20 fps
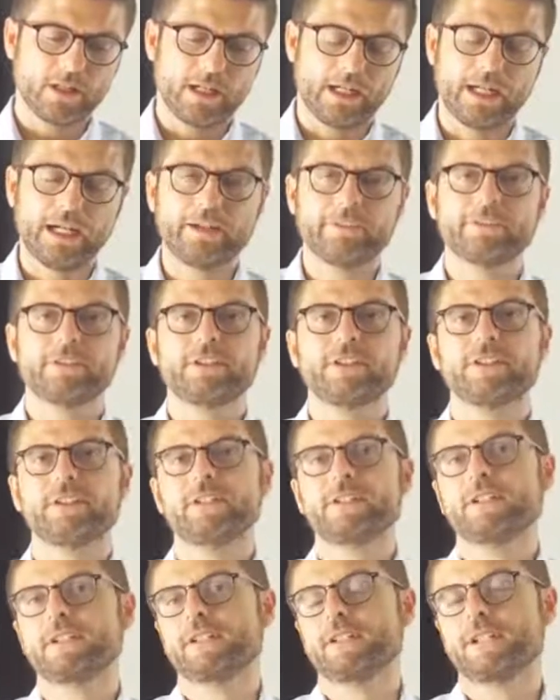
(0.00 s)

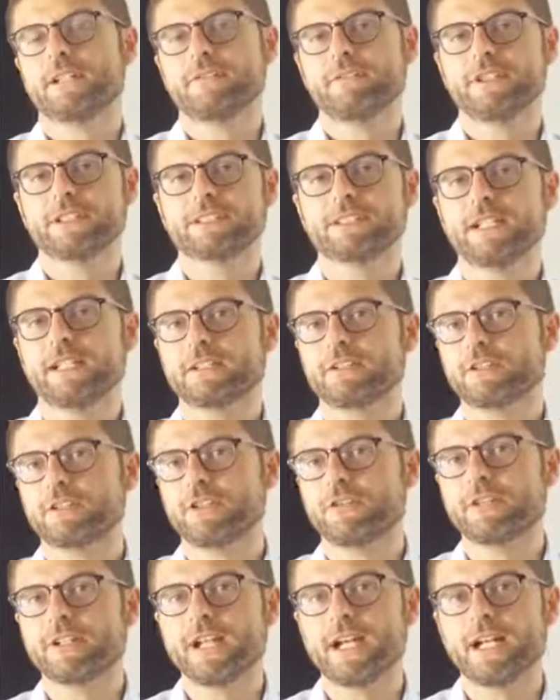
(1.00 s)
After the sector
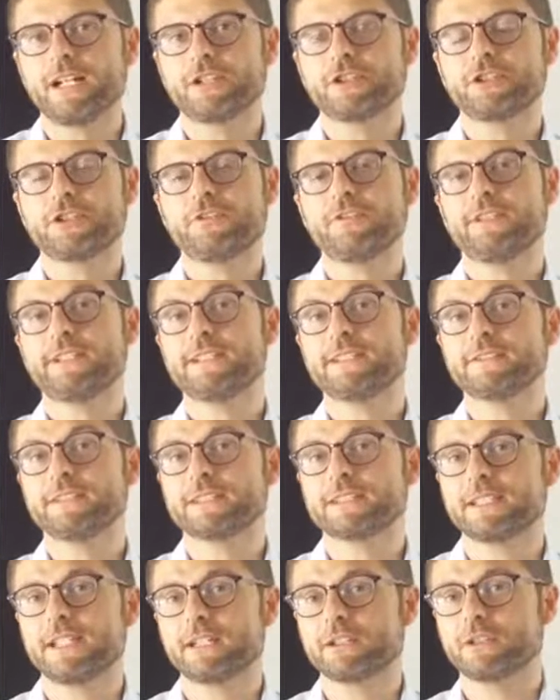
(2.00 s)
of culture, there is the
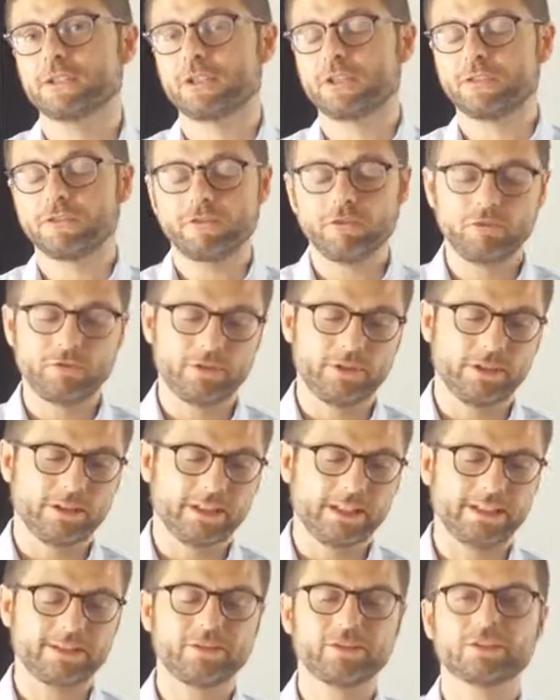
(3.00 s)
sector of food.
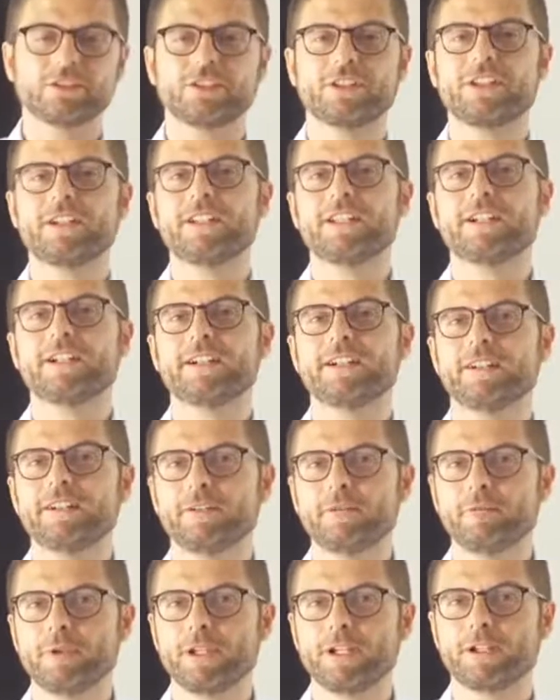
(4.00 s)
And also here
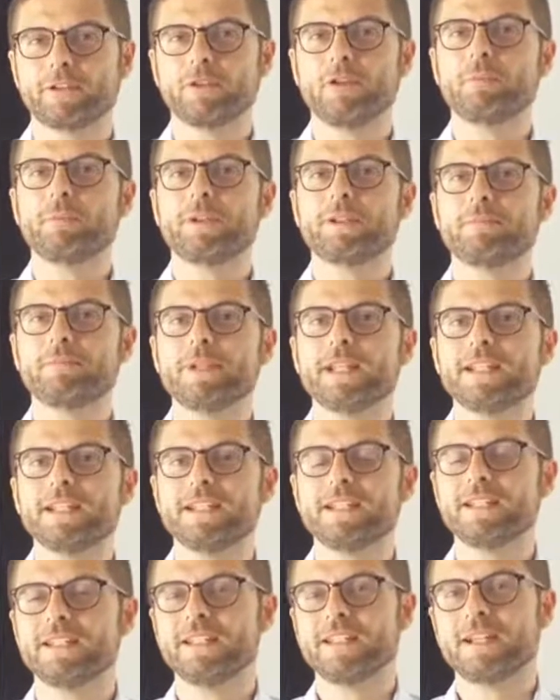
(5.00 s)
we can open
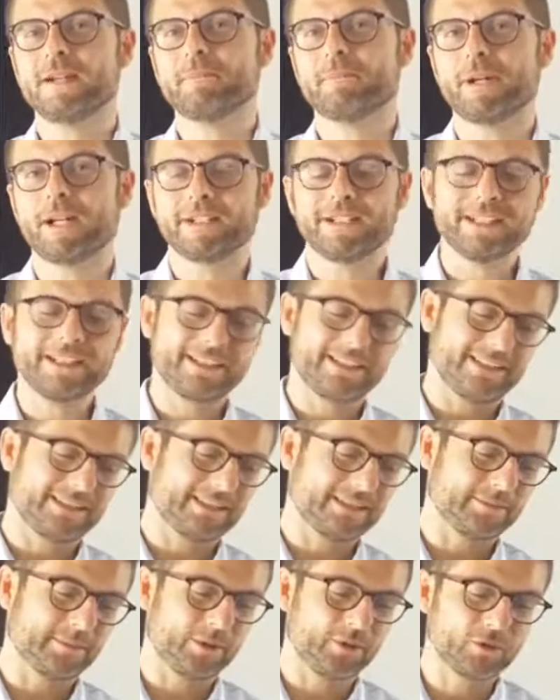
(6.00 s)
many
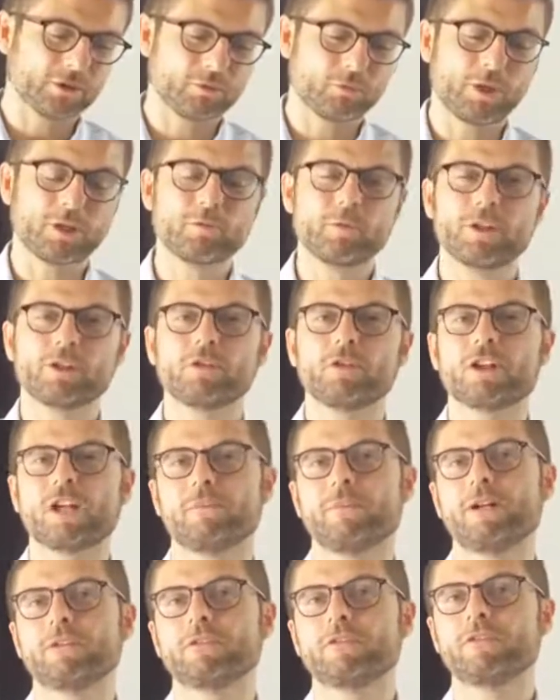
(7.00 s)
parentheses, because when we talk
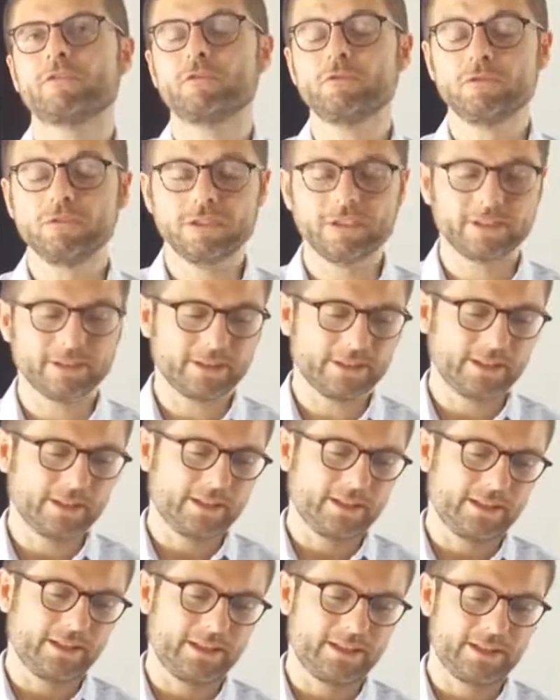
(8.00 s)
about food
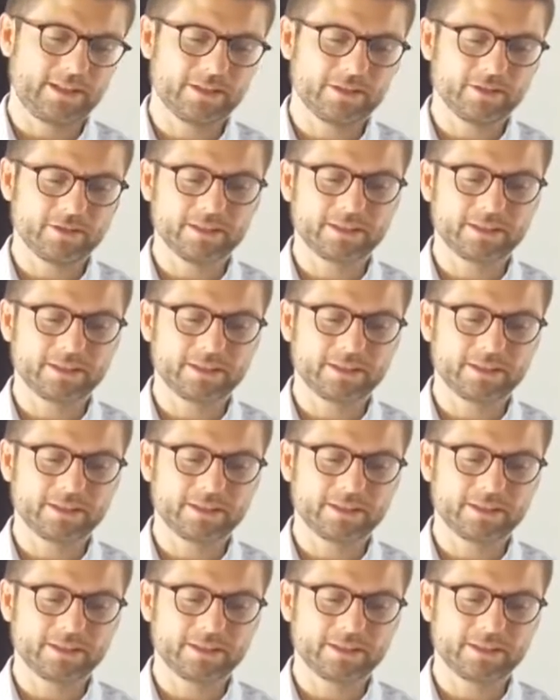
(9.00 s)
in interior